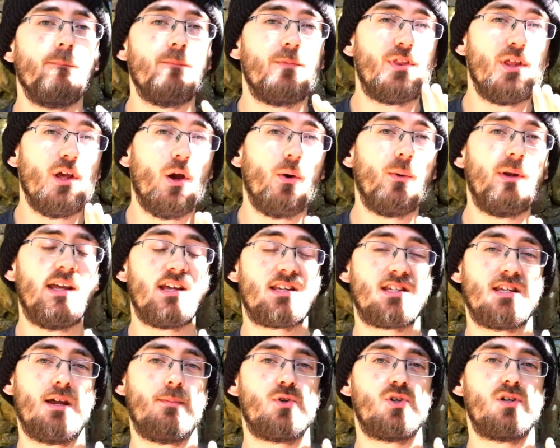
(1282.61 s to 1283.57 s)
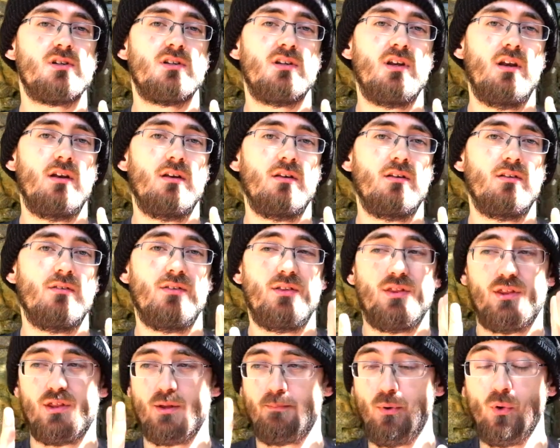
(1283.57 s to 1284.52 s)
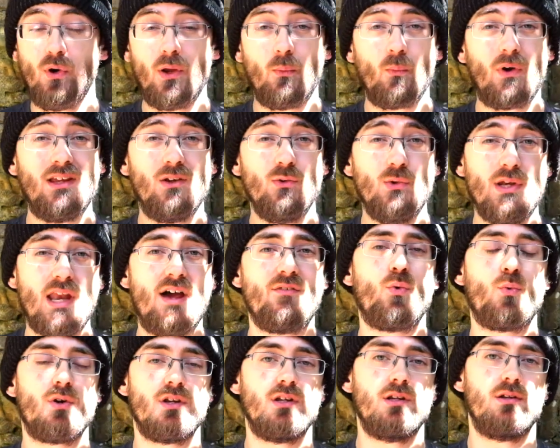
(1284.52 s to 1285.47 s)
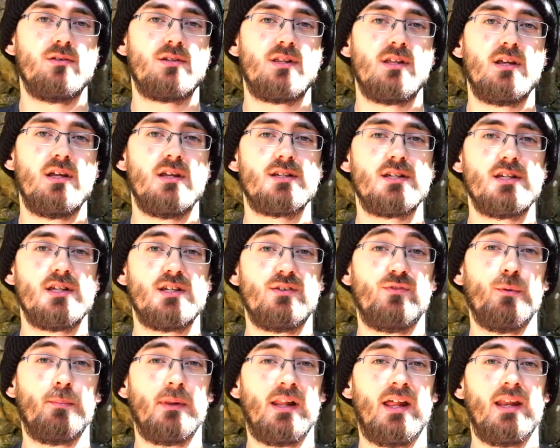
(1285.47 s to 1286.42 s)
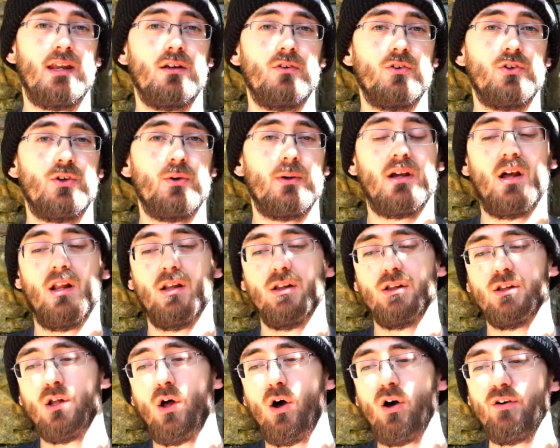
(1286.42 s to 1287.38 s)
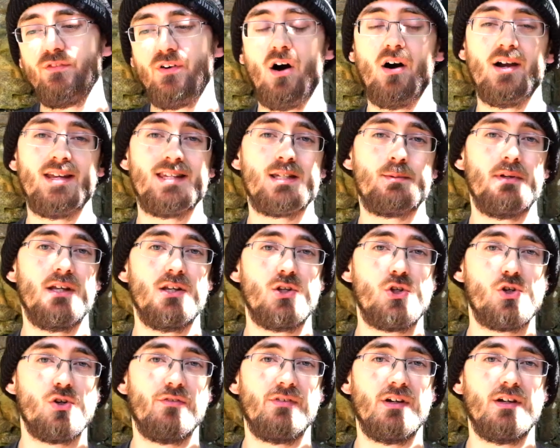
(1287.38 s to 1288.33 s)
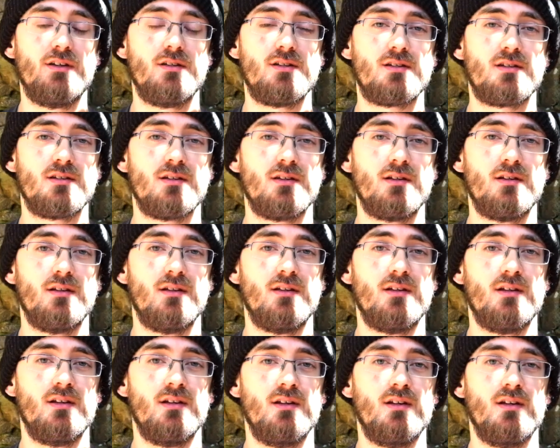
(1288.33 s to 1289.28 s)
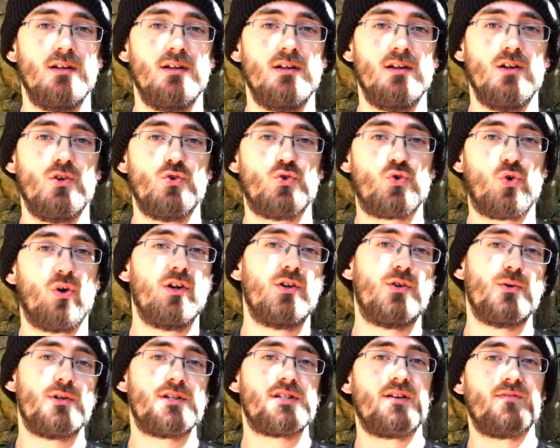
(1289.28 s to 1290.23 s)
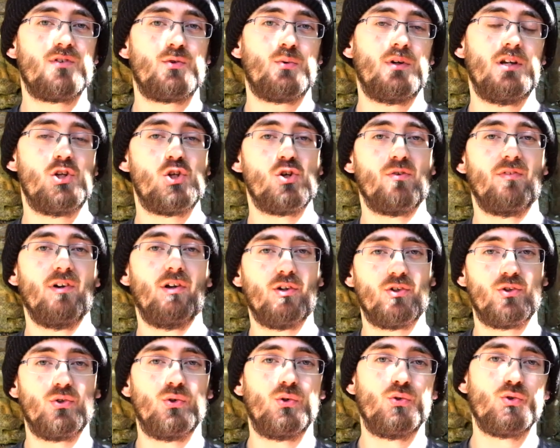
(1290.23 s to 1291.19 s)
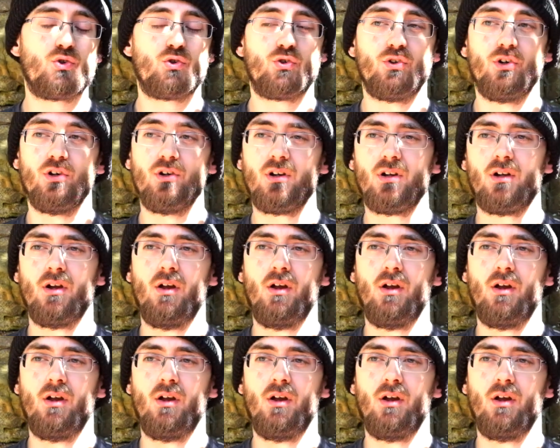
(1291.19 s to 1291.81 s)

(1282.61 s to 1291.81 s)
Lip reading: The only exception, the point where you never want to use these, is if you're planning on doing a lot of high-speed shove-its. Trying to do a 720 shove-it on a tall truck,